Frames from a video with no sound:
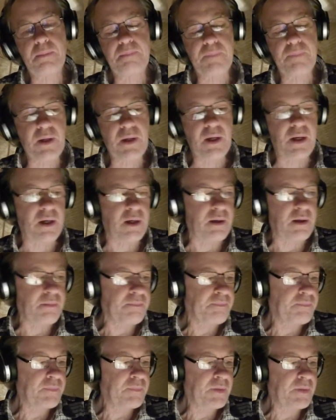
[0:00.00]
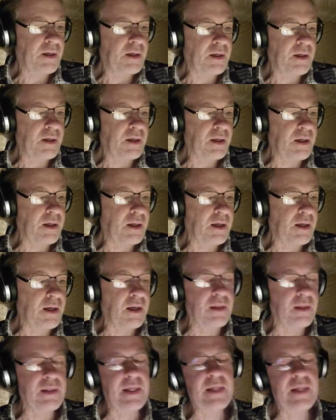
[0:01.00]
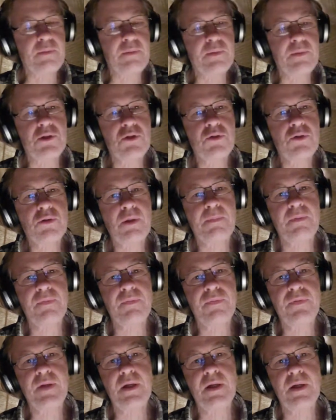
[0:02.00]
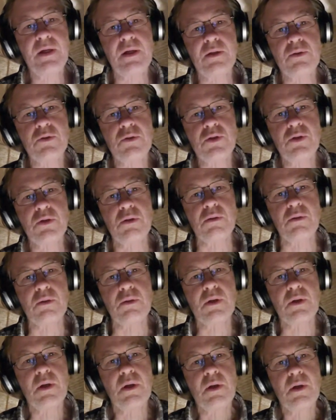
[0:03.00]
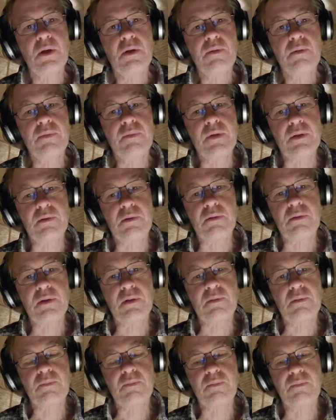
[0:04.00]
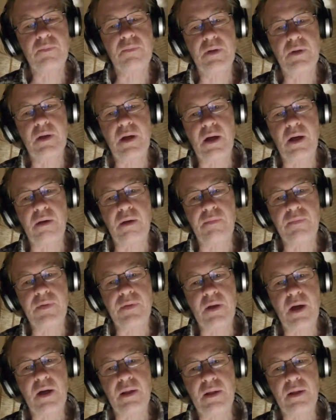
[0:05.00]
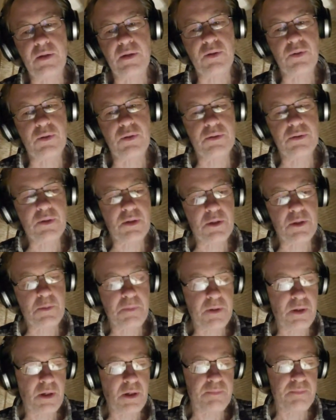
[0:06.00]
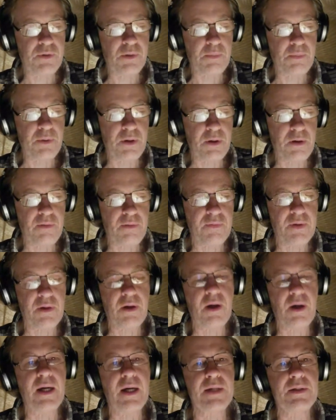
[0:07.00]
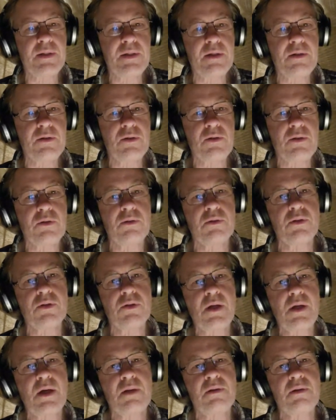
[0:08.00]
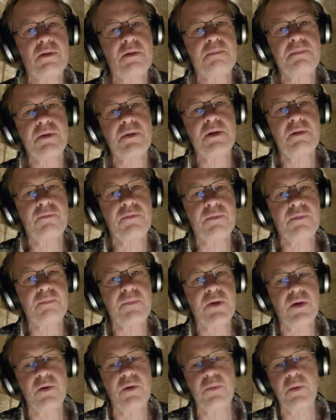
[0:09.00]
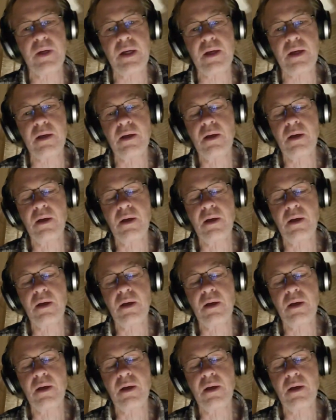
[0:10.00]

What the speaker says: a language trap of thinking too, that the alien cortex becomes aware of an idea that you just had that appeared from nowhere.